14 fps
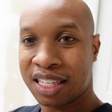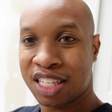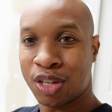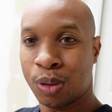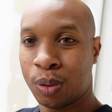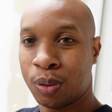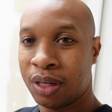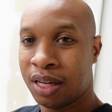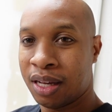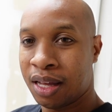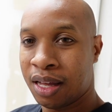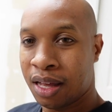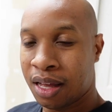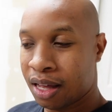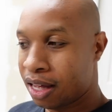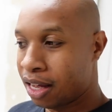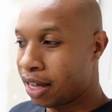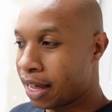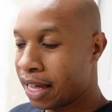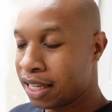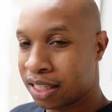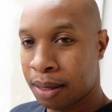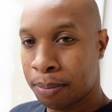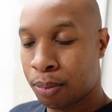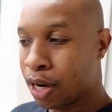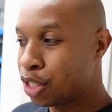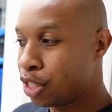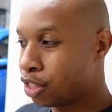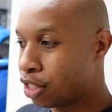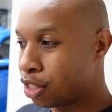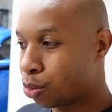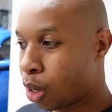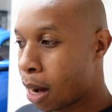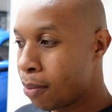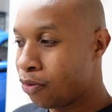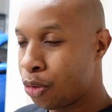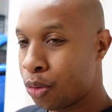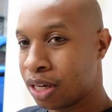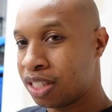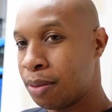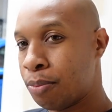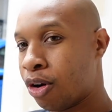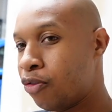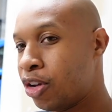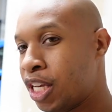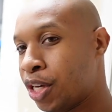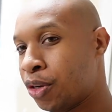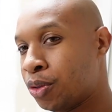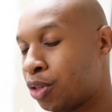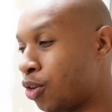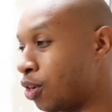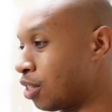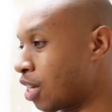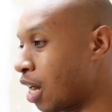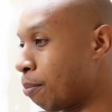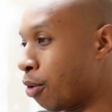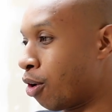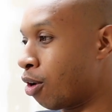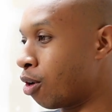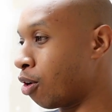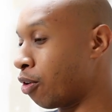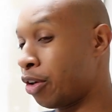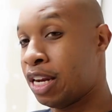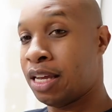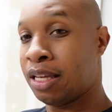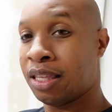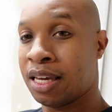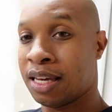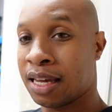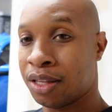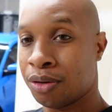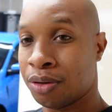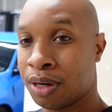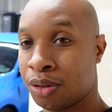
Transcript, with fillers: So guys, keep watching, subscribe if you want to see more videos on the Type R or anything I do.